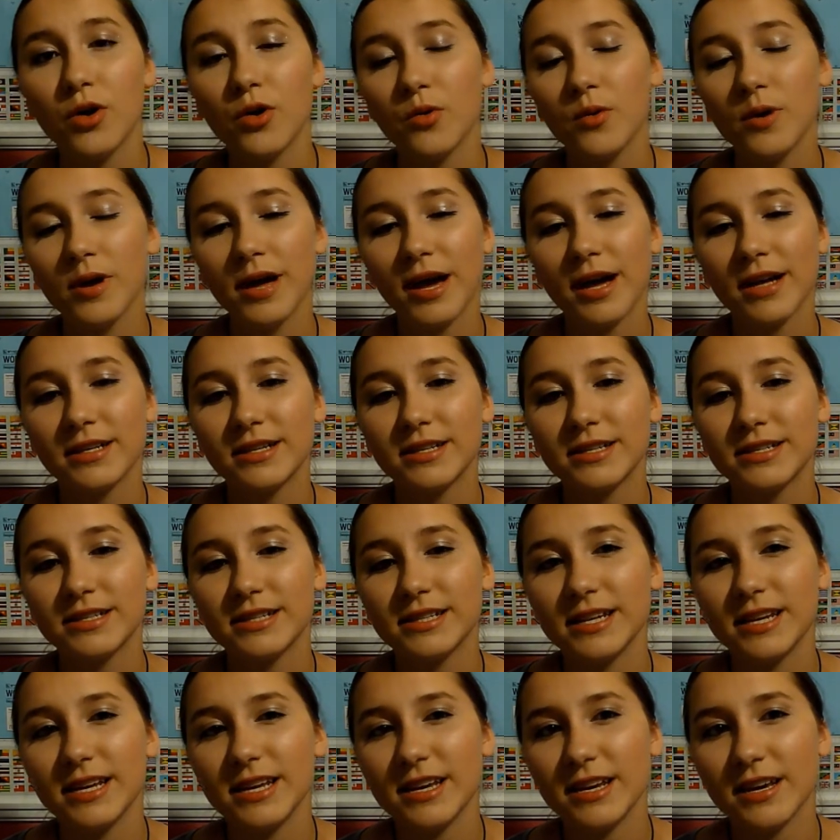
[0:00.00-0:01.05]
We got to
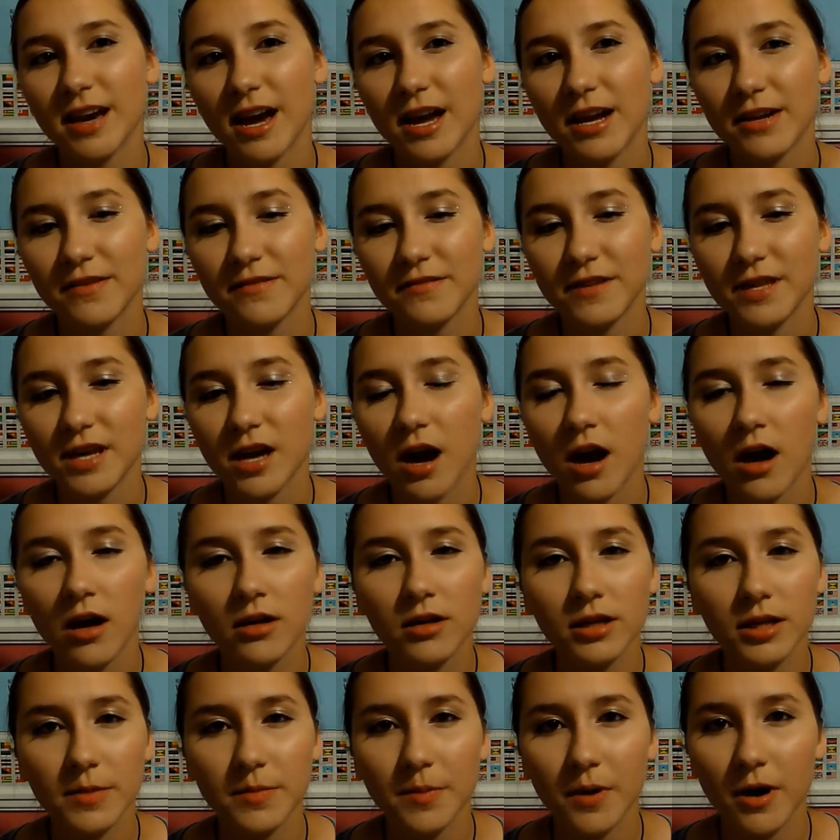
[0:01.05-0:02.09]
see kind of the
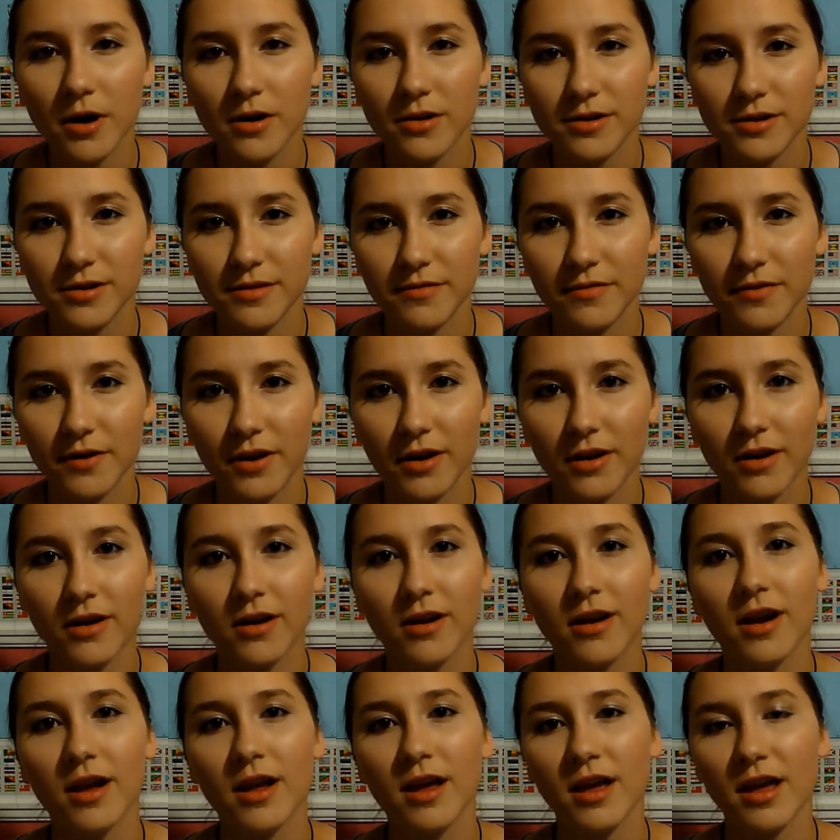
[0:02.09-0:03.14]
ugly parts of her
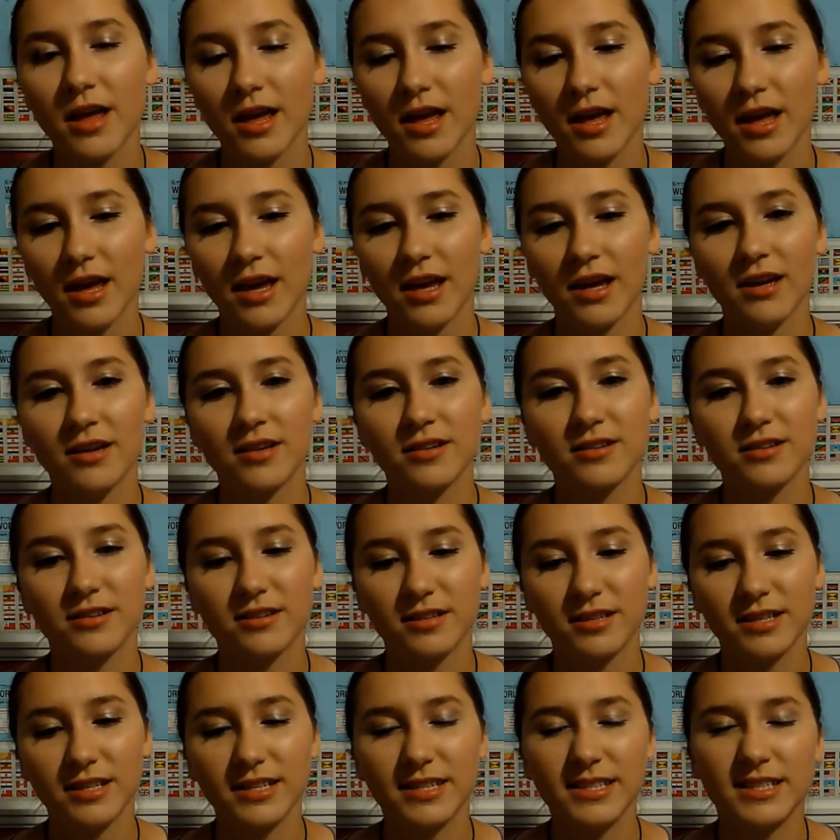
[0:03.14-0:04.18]
and
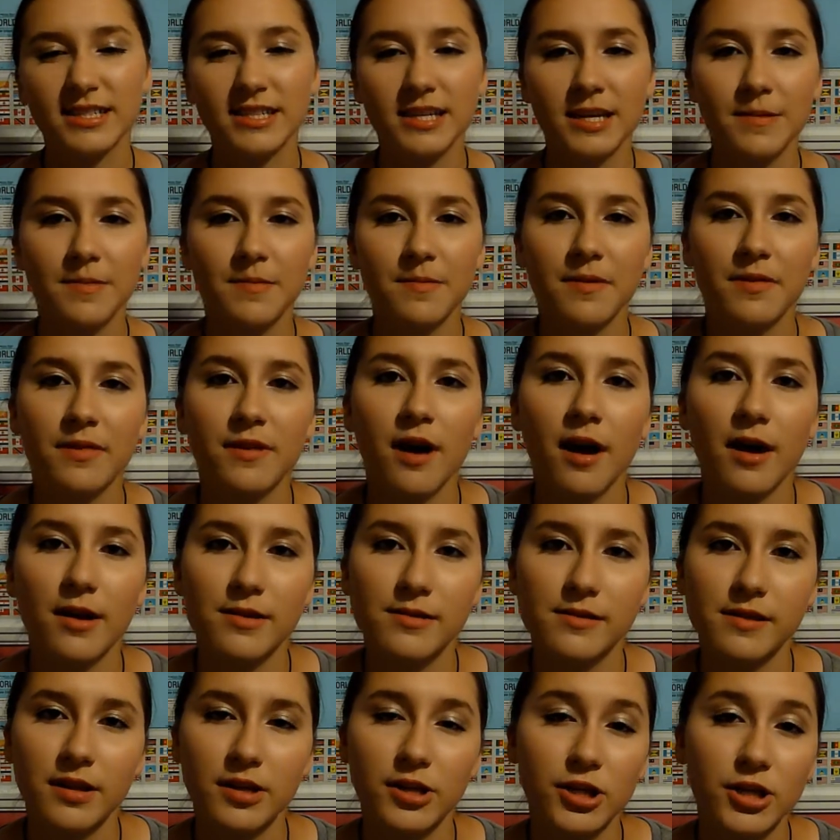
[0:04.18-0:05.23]
these deep thoughts
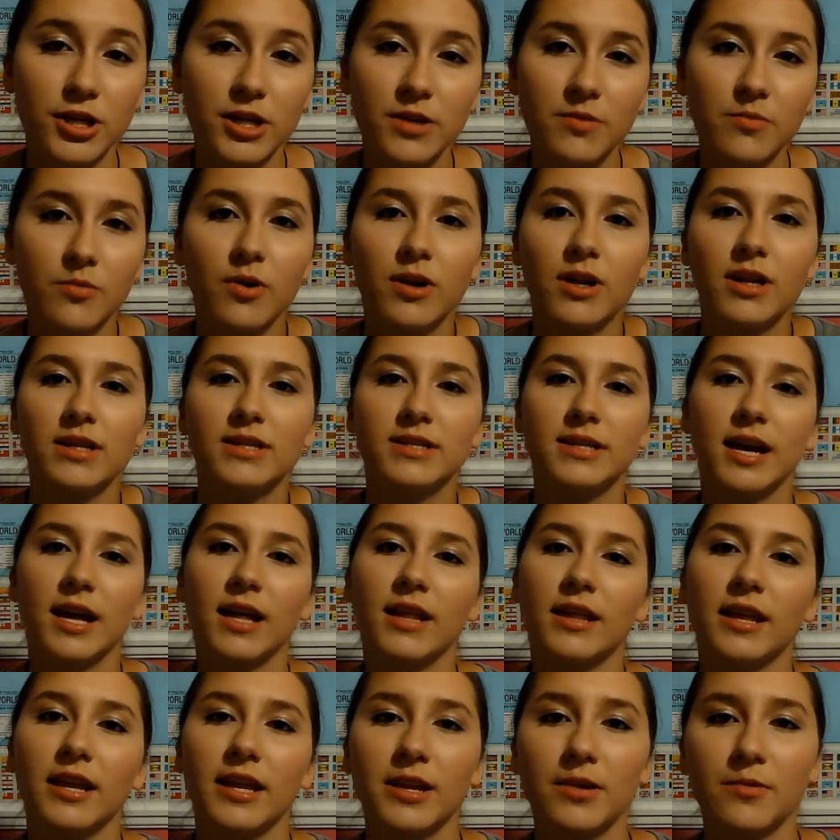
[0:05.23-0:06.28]
that she didn't want to tell
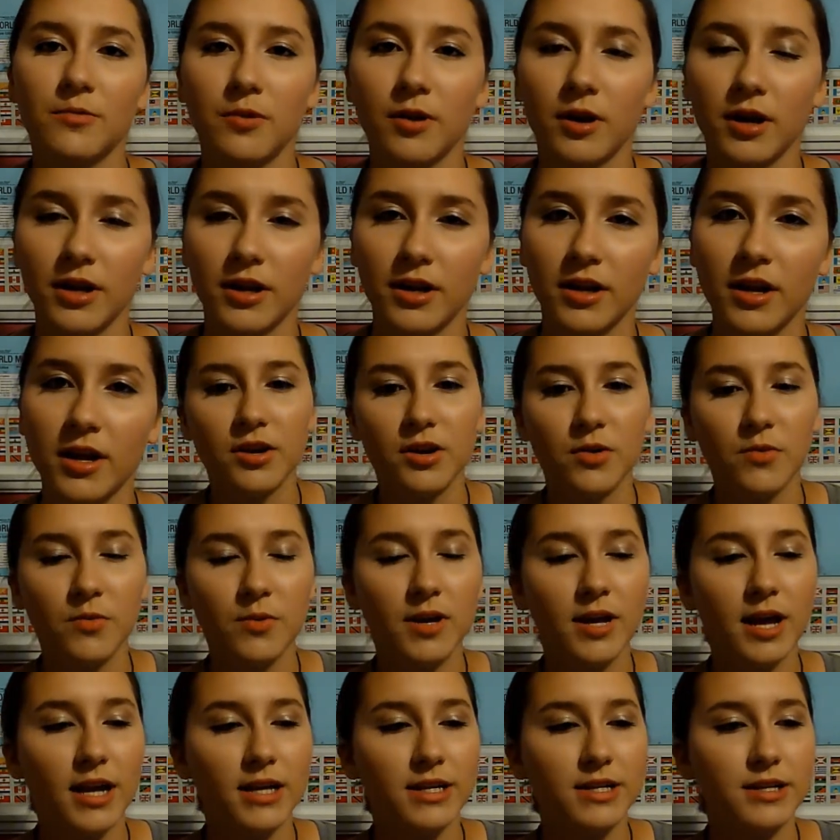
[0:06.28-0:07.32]
anyone. We
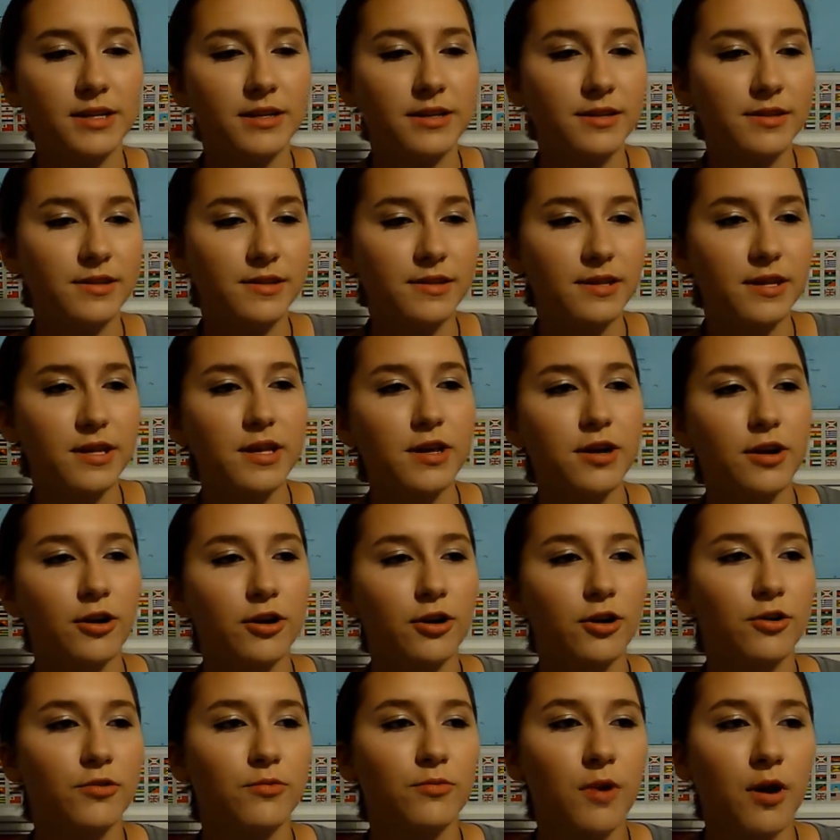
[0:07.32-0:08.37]
got to see her
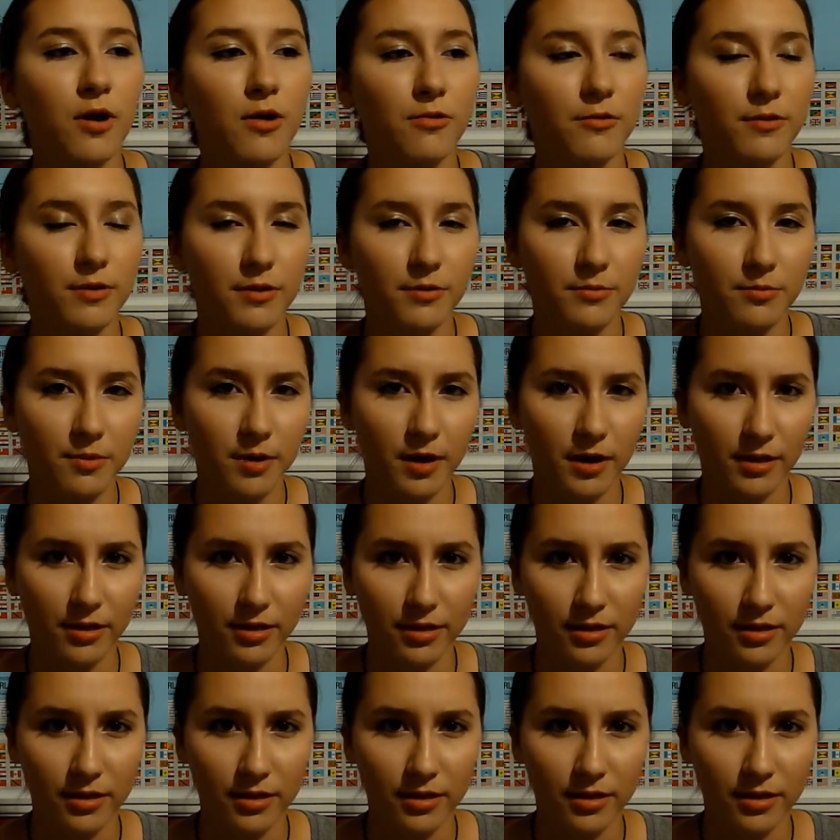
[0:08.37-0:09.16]
growth with